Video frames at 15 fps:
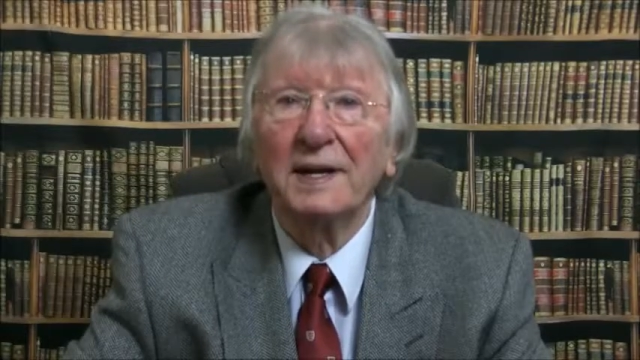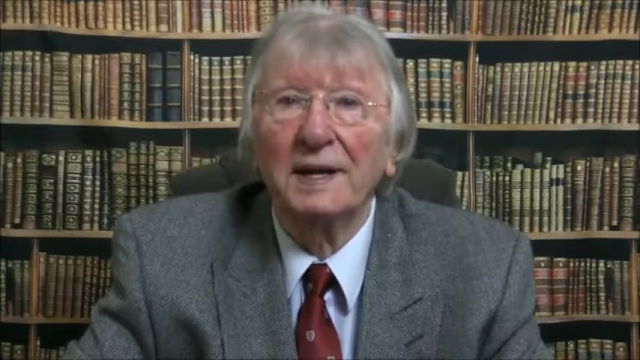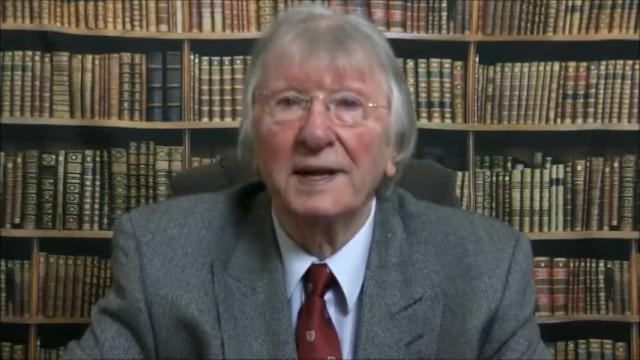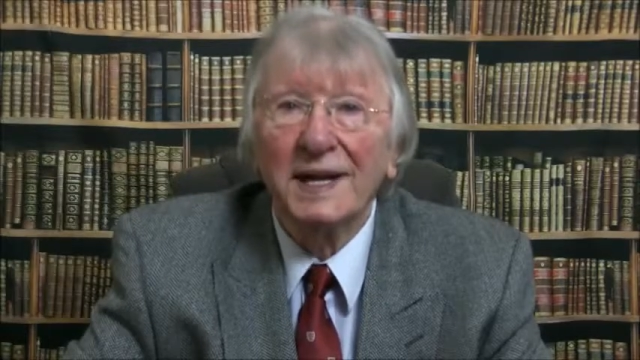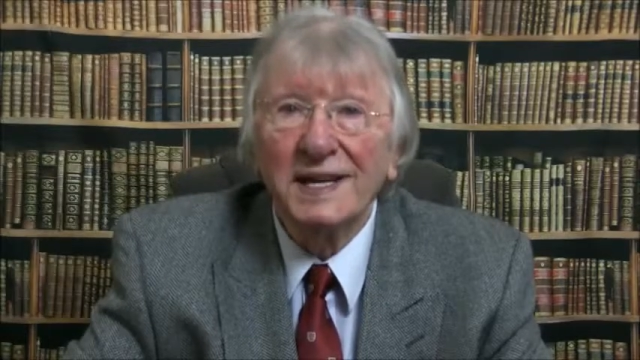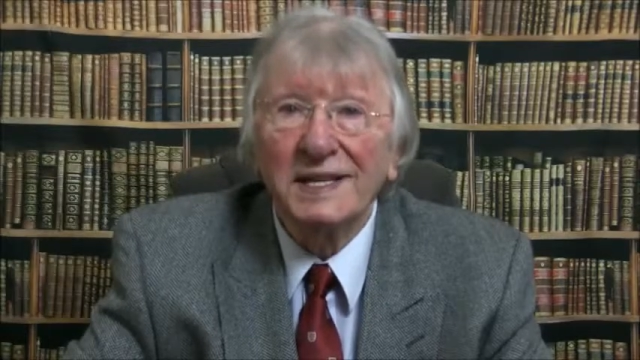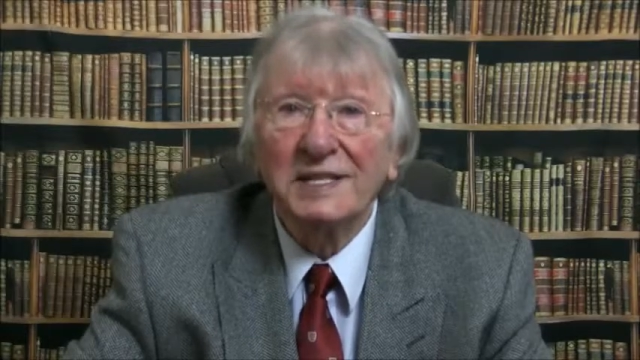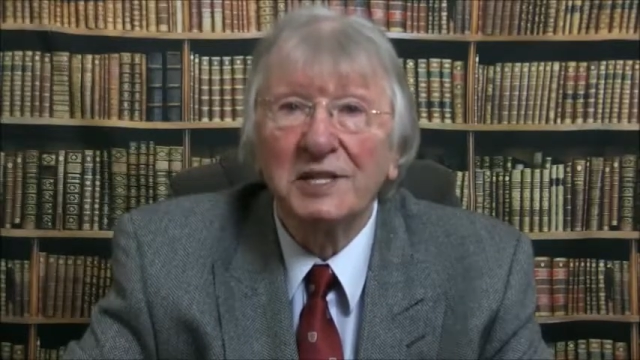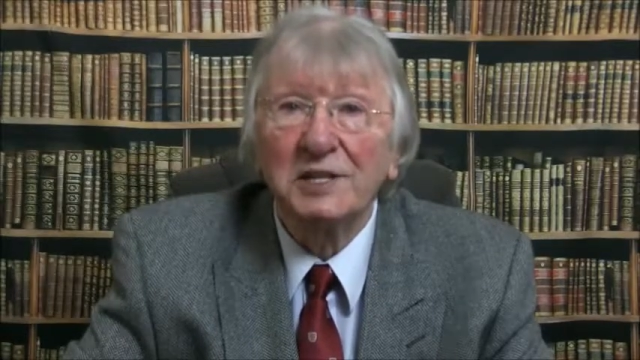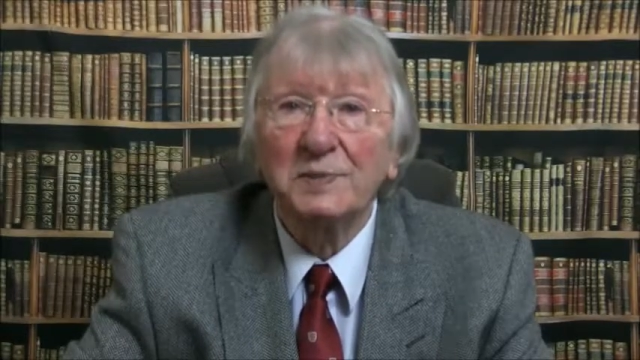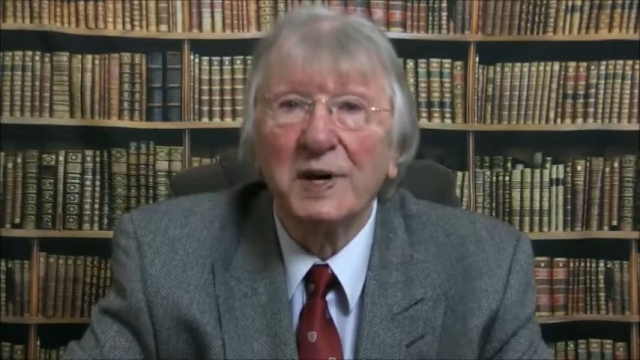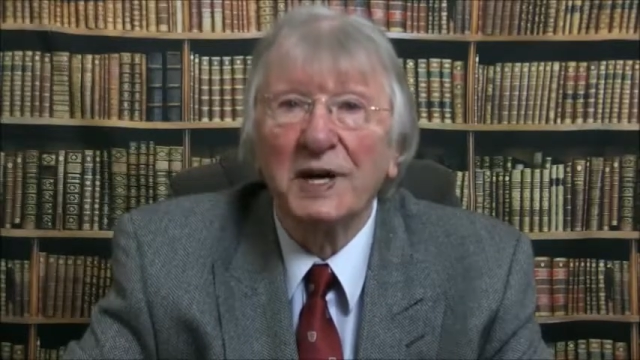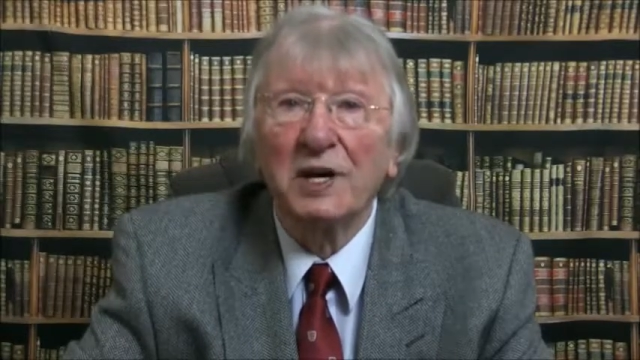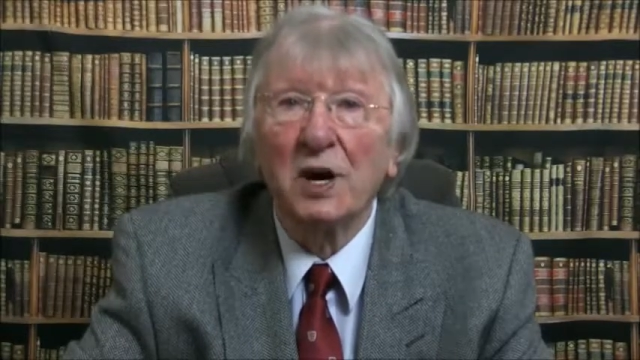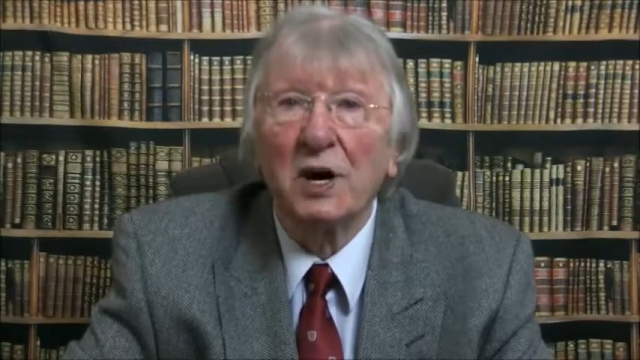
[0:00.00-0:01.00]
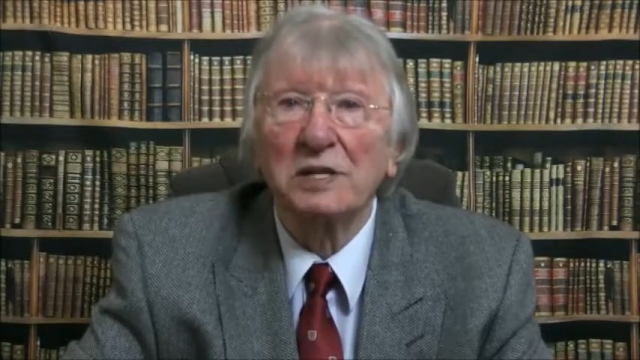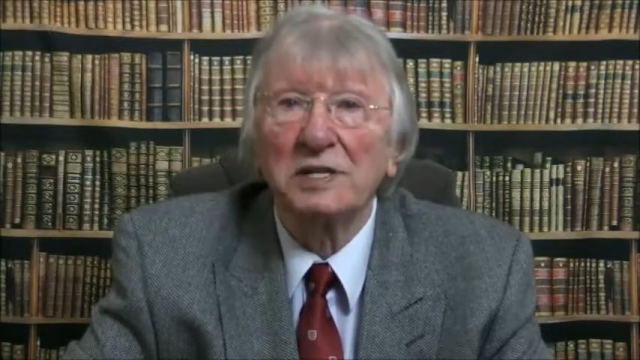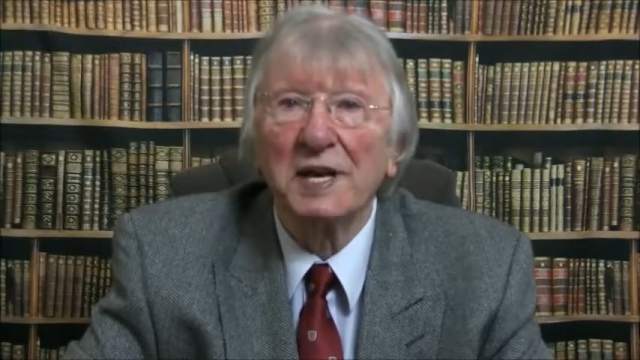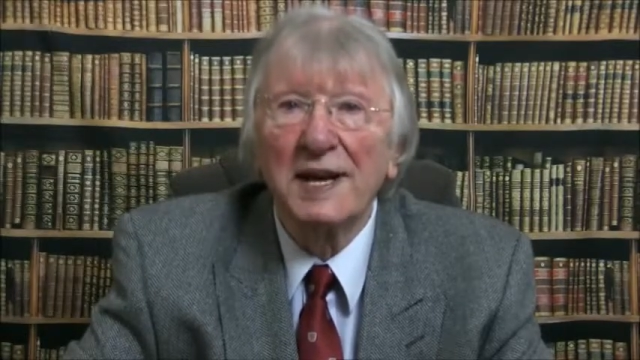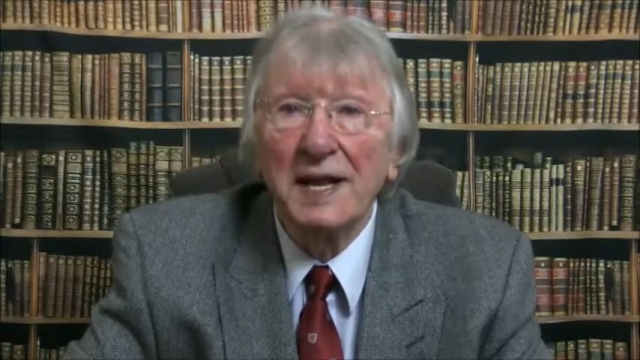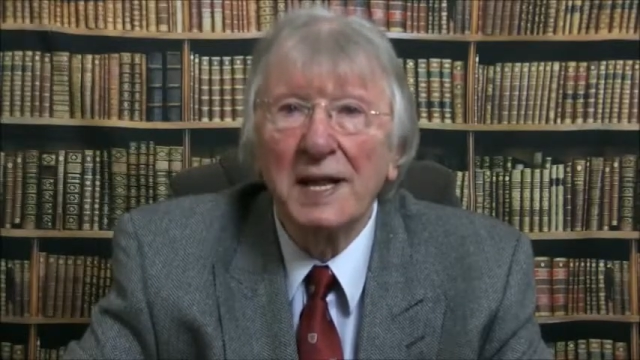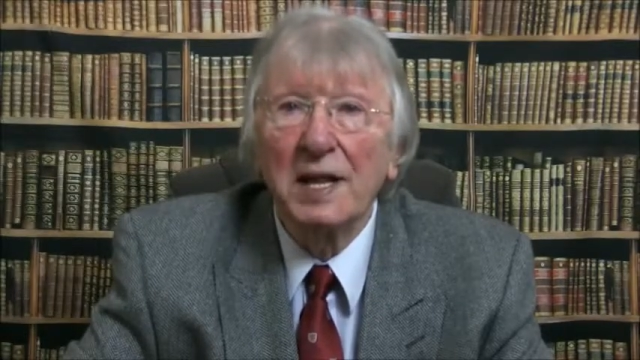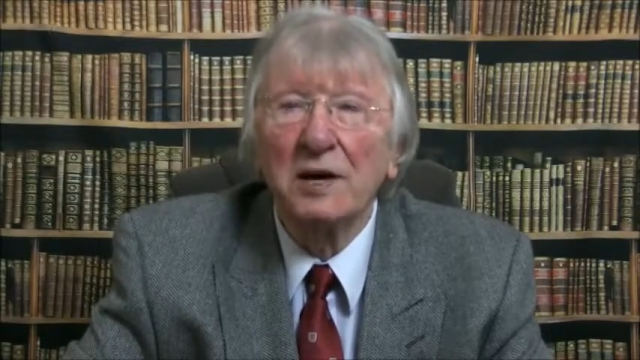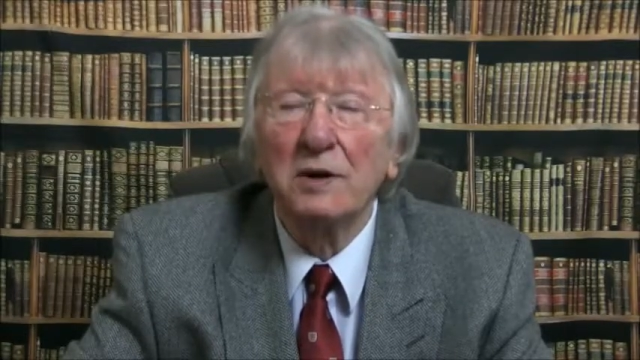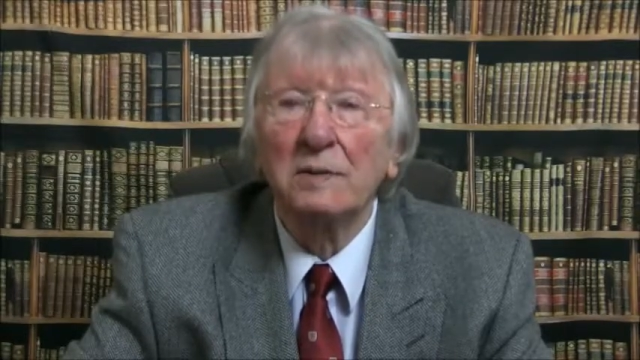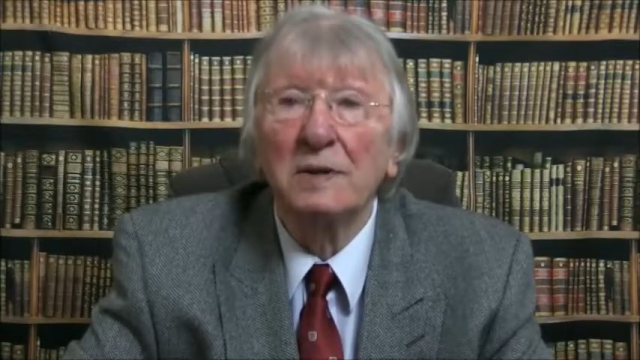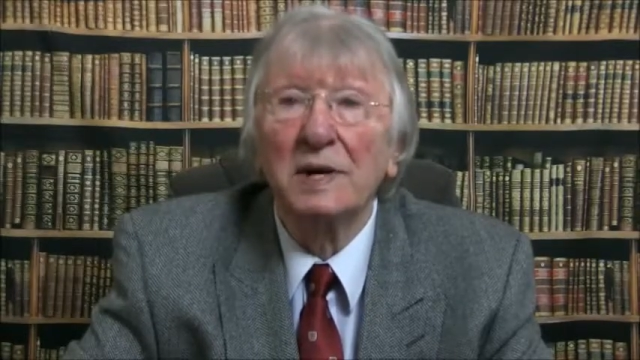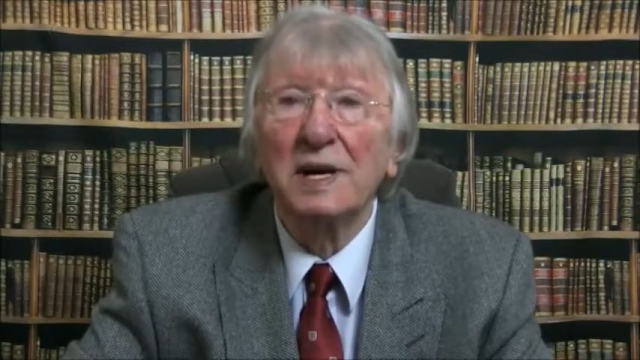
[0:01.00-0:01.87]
This is because helium